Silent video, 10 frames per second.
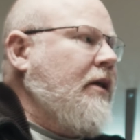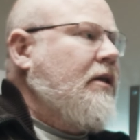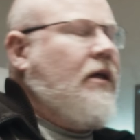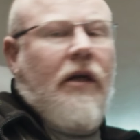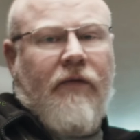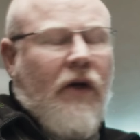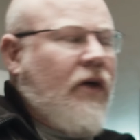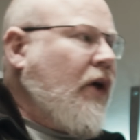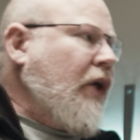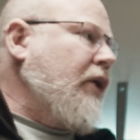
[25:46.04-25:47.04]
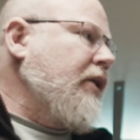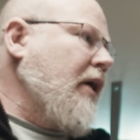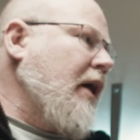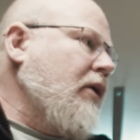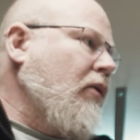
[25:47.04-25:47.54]
inside of our code
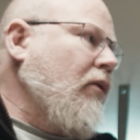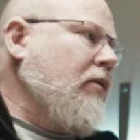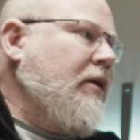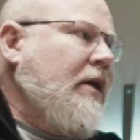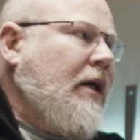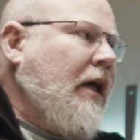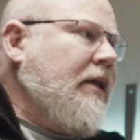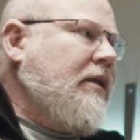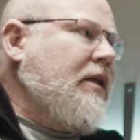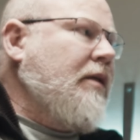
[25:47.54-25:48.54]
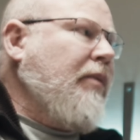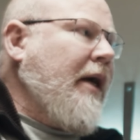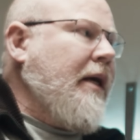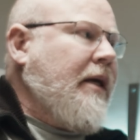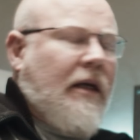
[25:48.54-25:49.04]
called
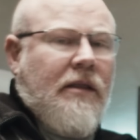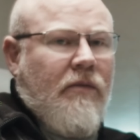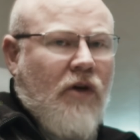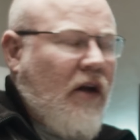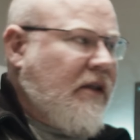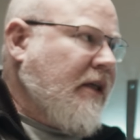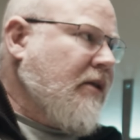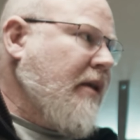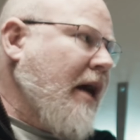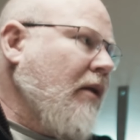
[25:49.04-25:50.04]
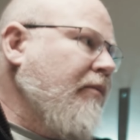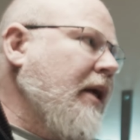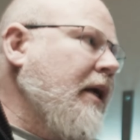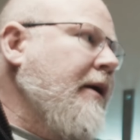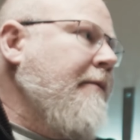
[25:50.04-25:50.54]
display custom content. That'll
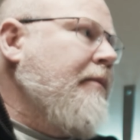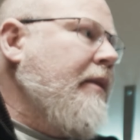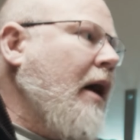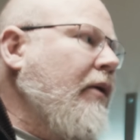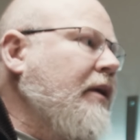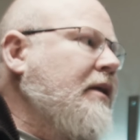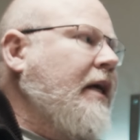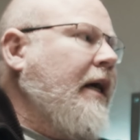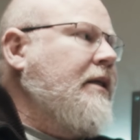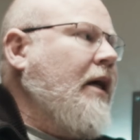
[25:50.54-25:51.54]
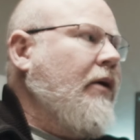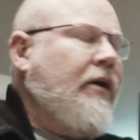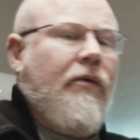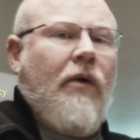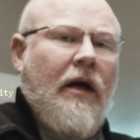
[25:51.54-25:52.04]
be now, in this case, our
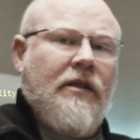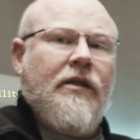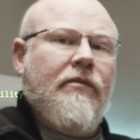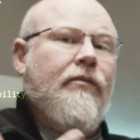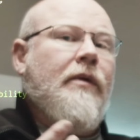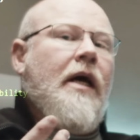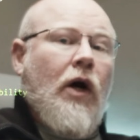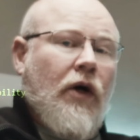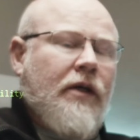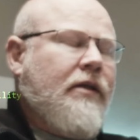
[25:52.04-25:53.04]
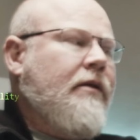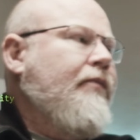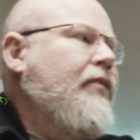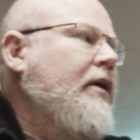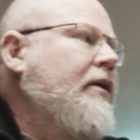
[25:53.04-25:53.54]
custom hooks.
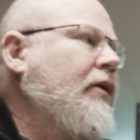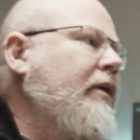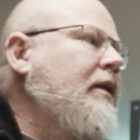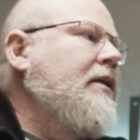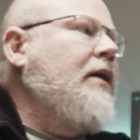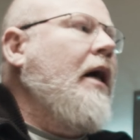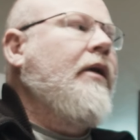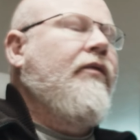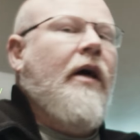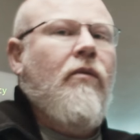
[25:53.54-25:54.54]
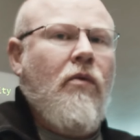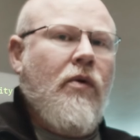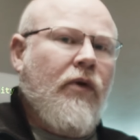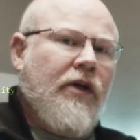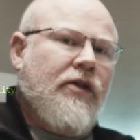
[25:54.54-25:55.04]
So inside of that, what we
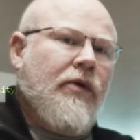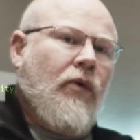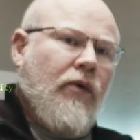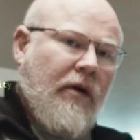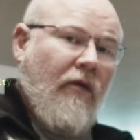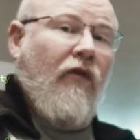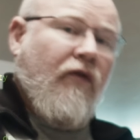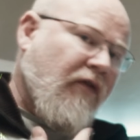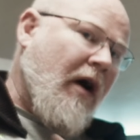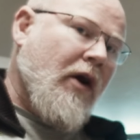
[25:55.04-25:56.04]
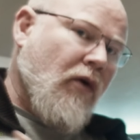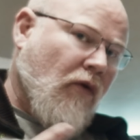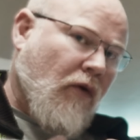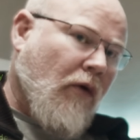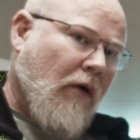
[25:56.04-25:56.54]
want to do in order to fire
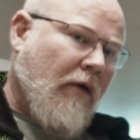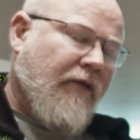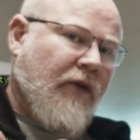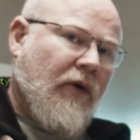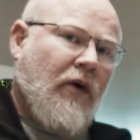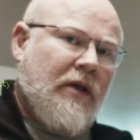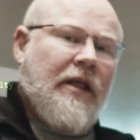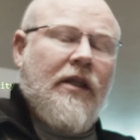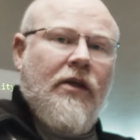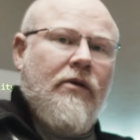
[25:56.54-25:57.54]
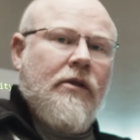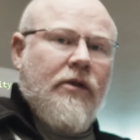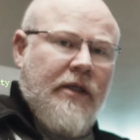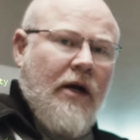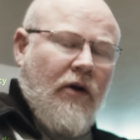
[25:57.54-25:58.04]
off the hooks that the
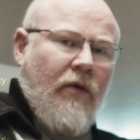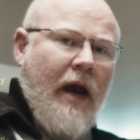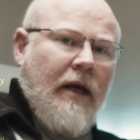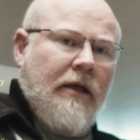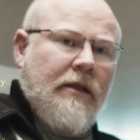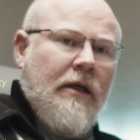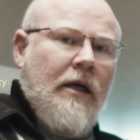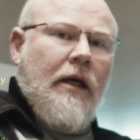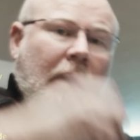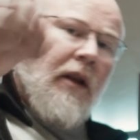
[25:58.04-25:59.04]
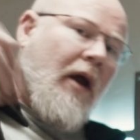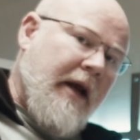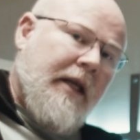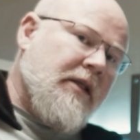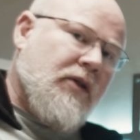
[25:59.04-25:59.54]
user's now created,
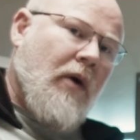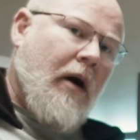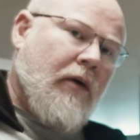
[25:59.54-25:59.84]
aligning to our